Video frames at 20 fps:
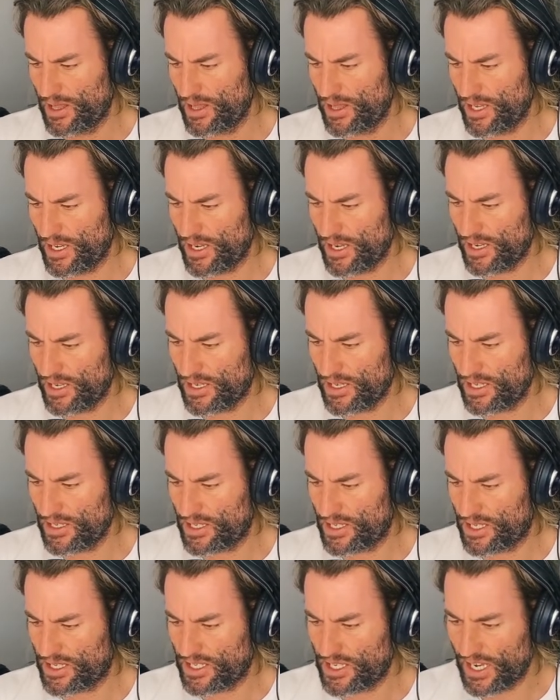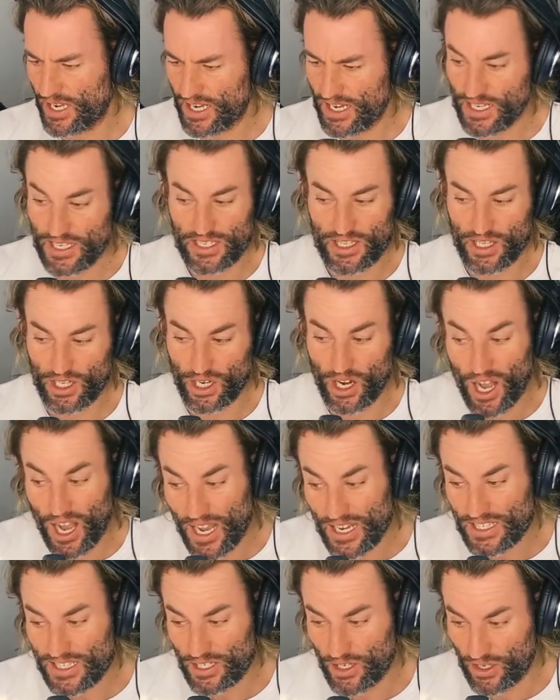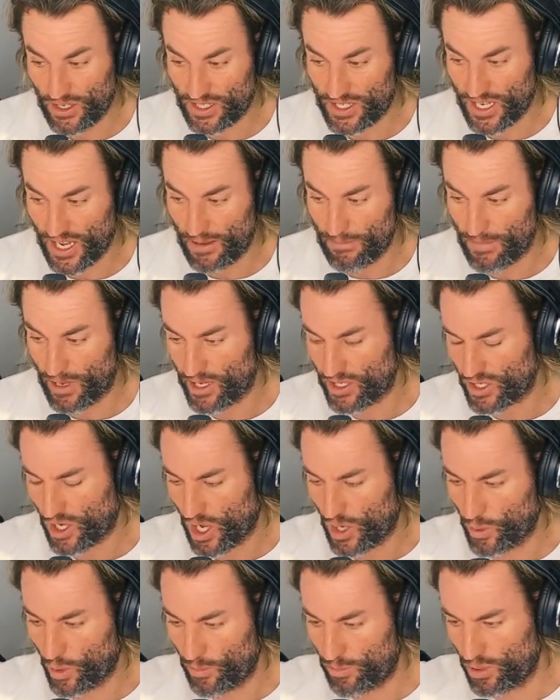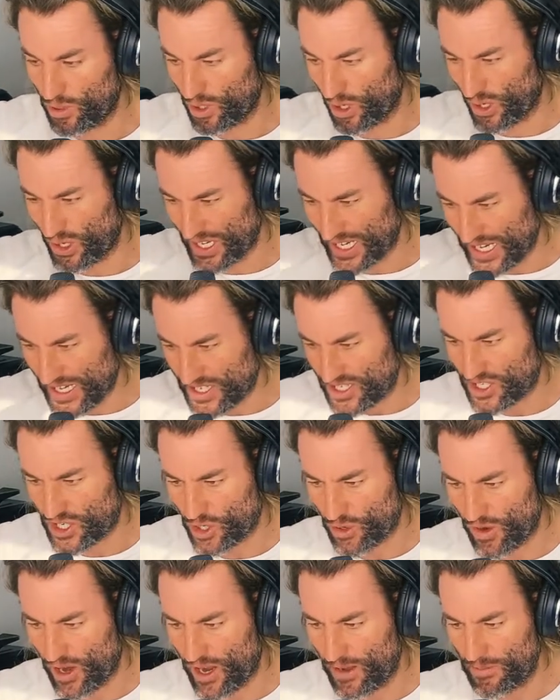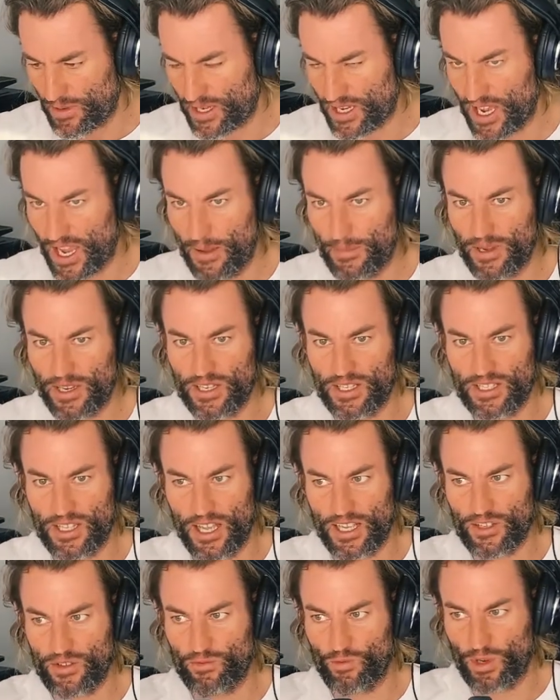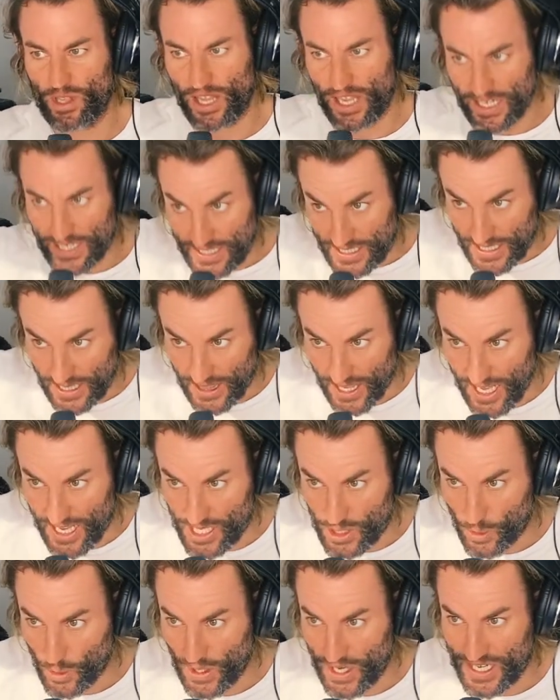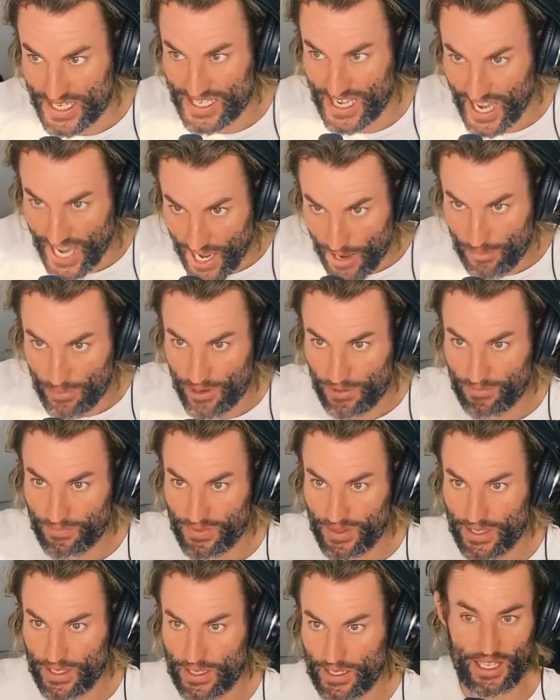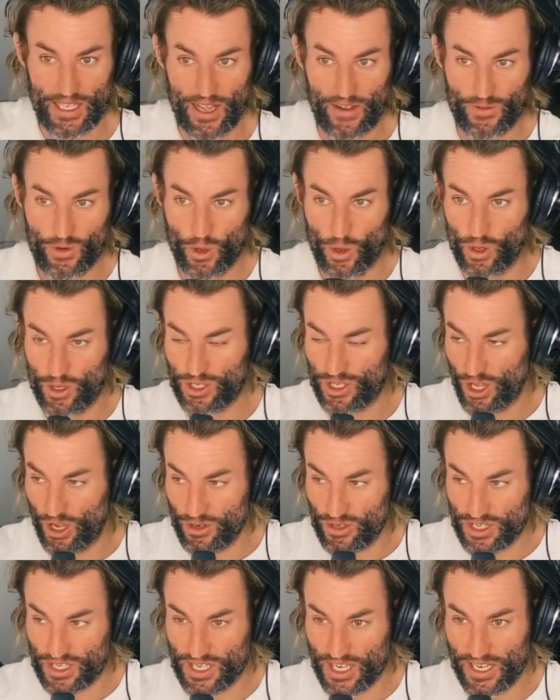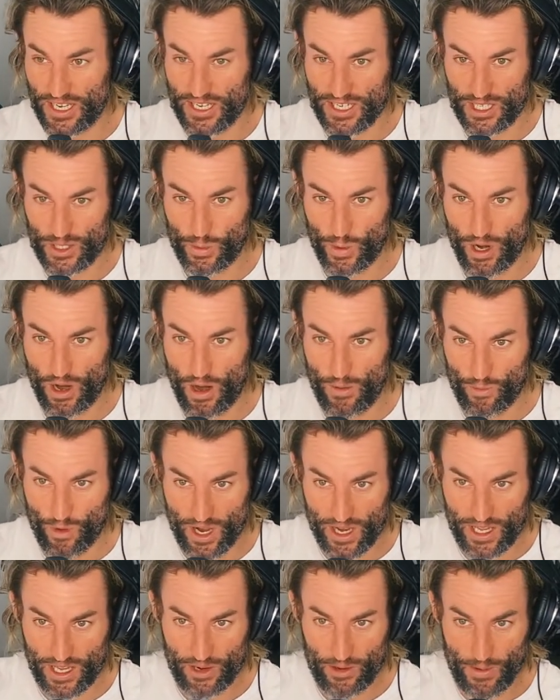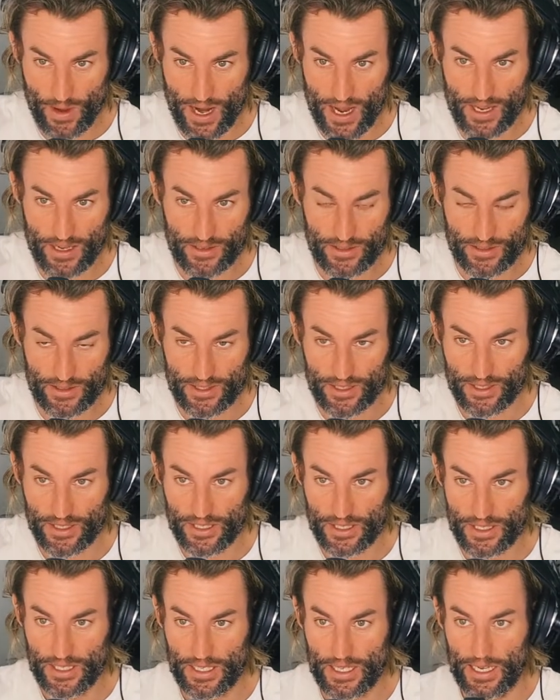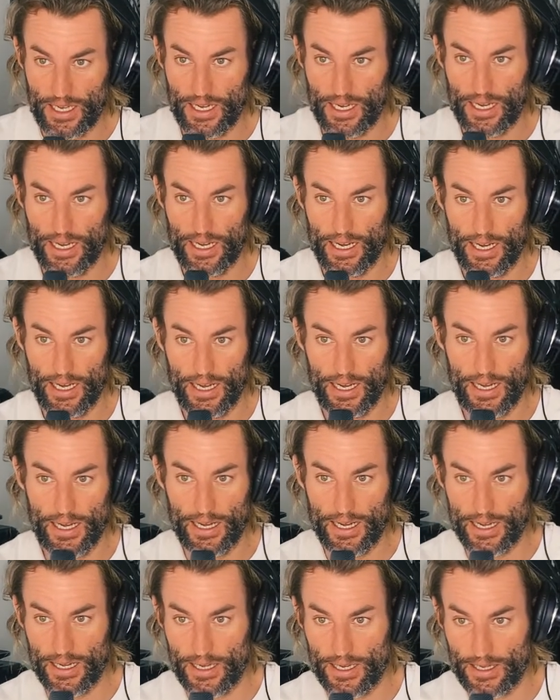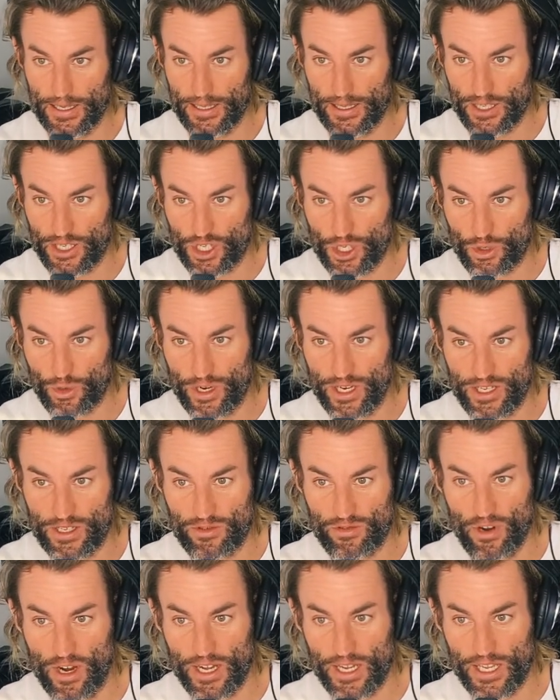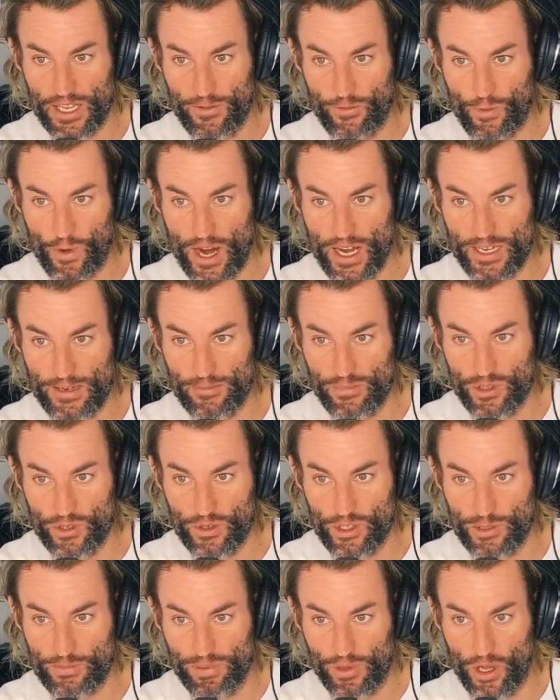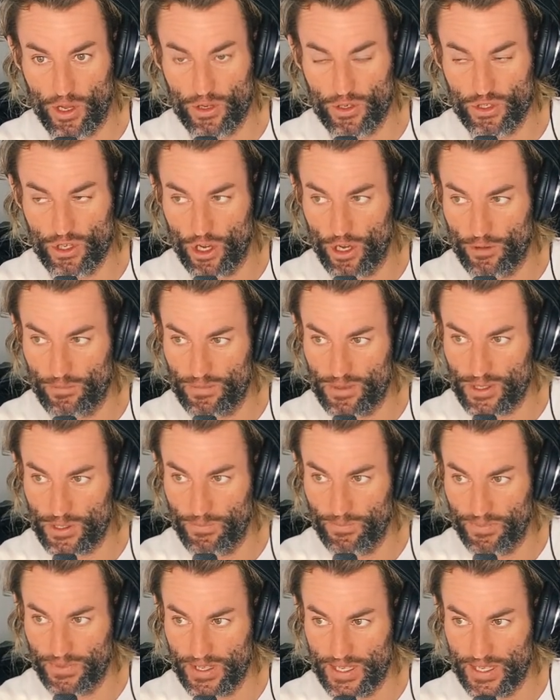The scenes that I did on Scumbus, I will put on Instagram, okay, because that's relating to last week's ep. Of course, those scenes where I'm running around the streets trying to give random dudes blowjobs